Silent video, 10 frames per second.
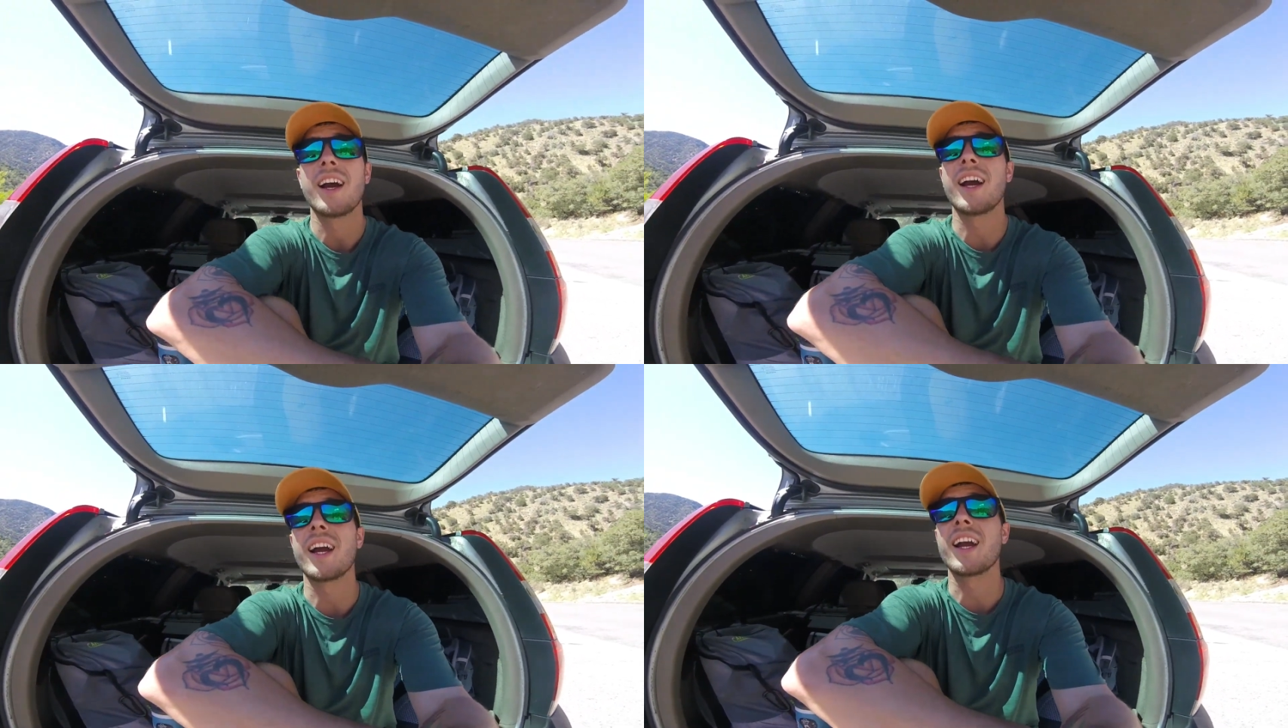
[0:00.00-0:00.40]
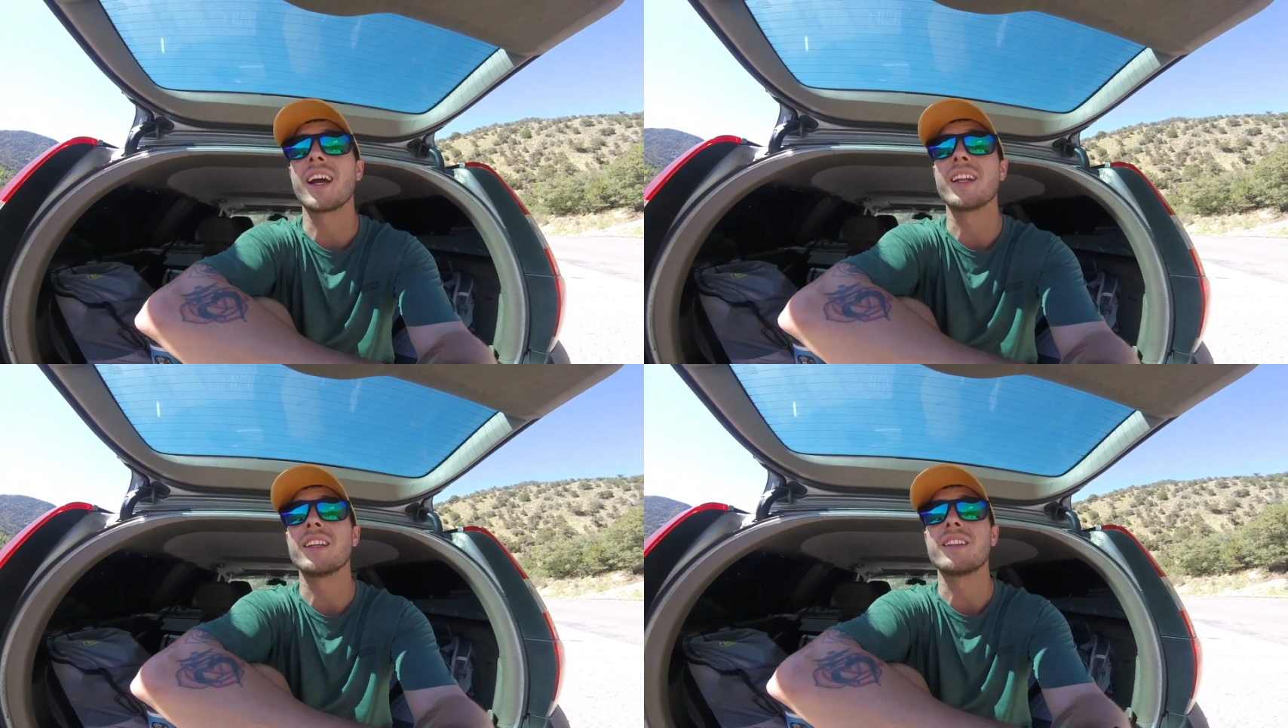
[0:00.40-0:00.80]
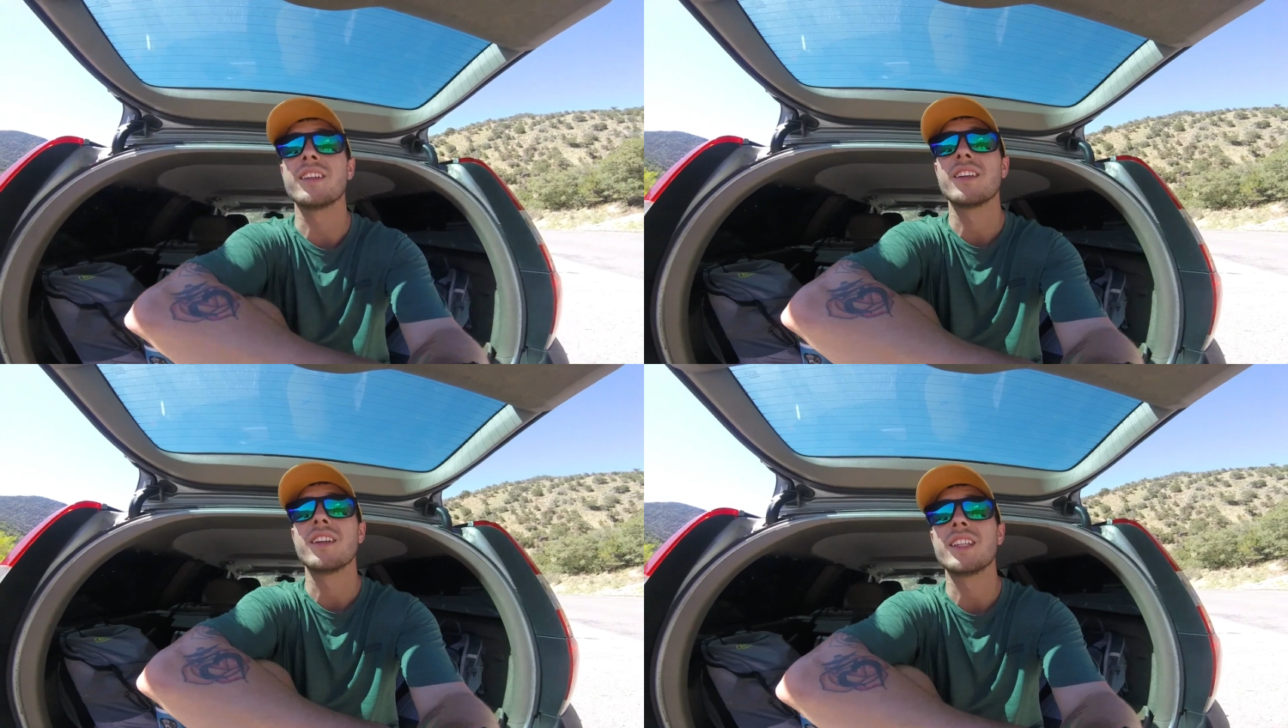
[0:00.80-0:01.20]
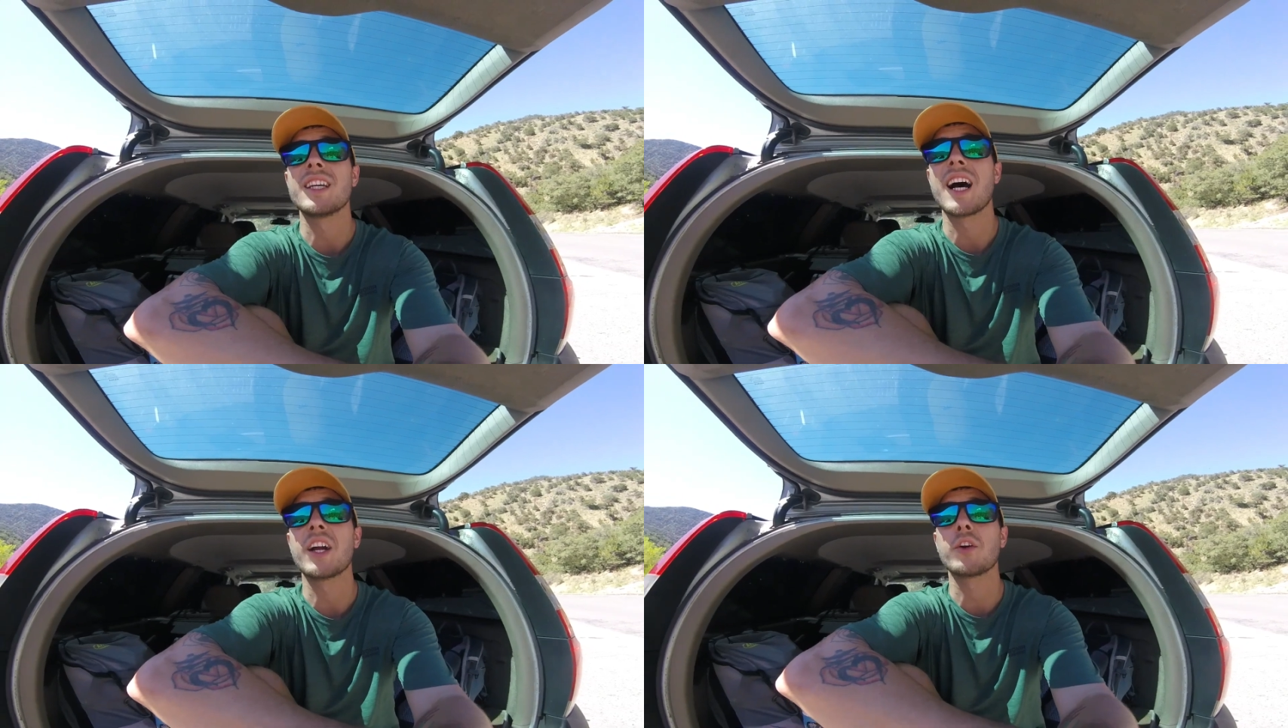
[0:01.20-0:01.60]
and
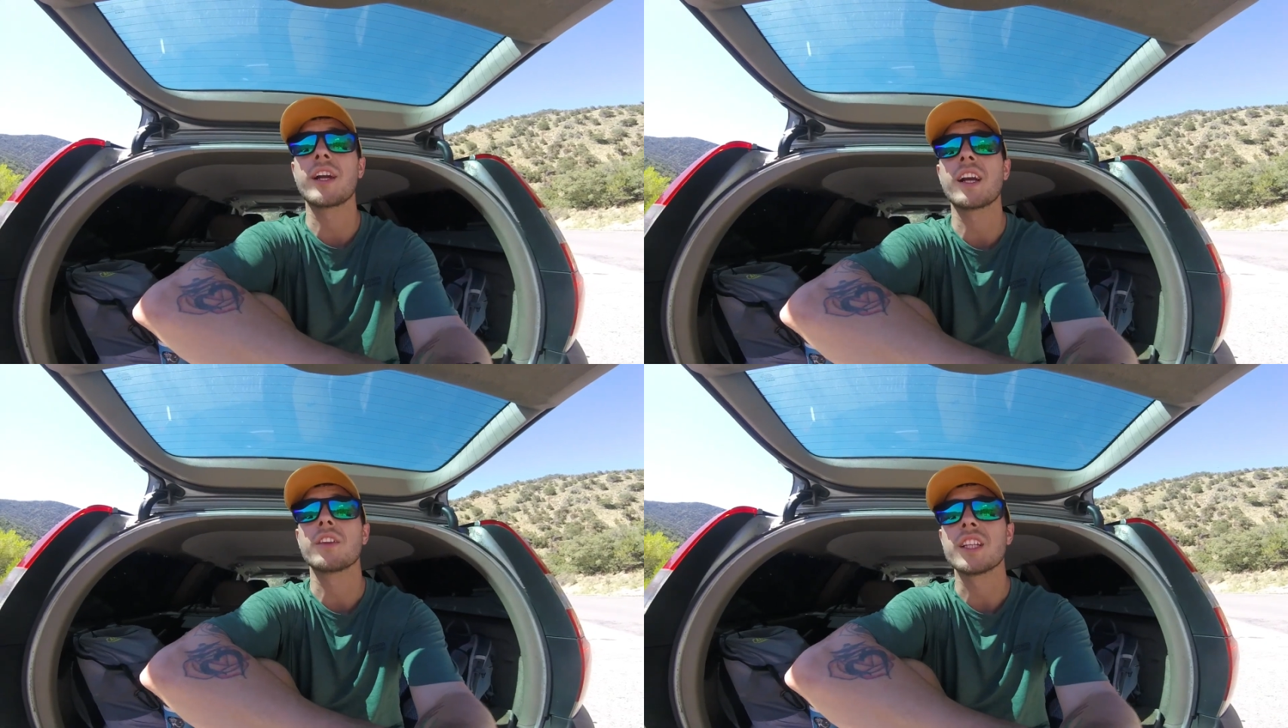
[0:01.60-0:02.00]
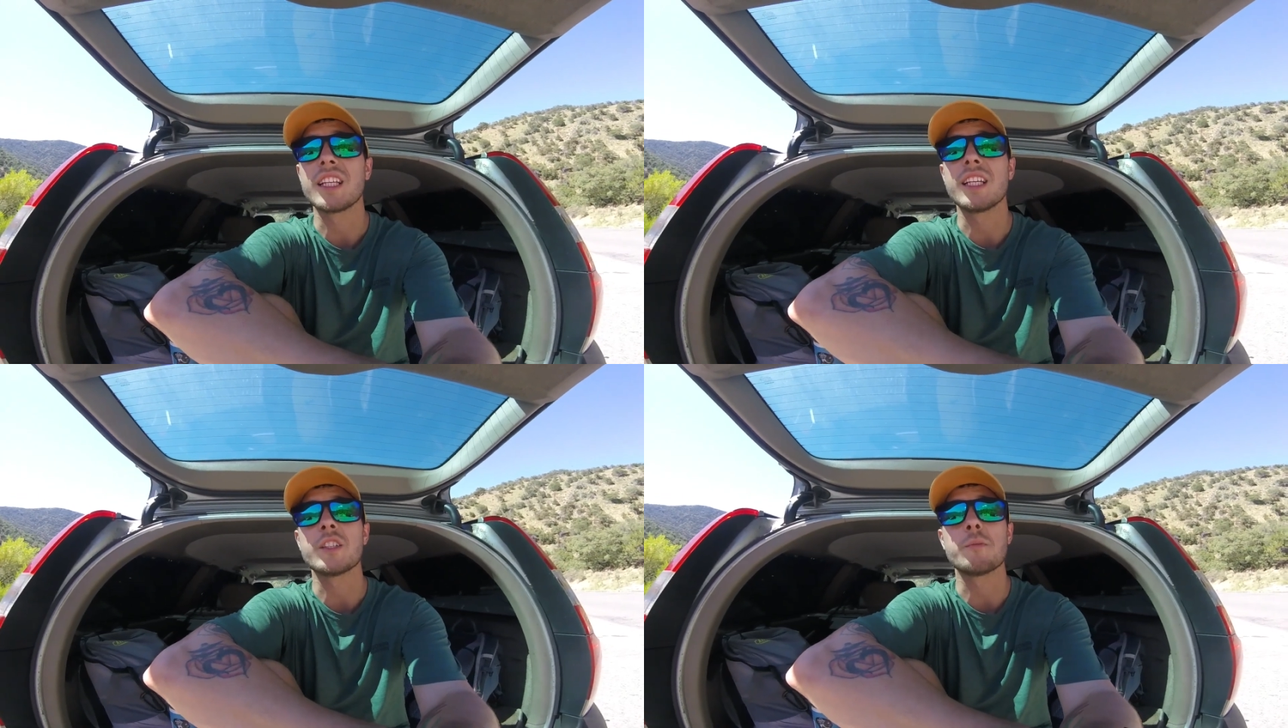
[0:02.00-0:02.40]
tiring on the knees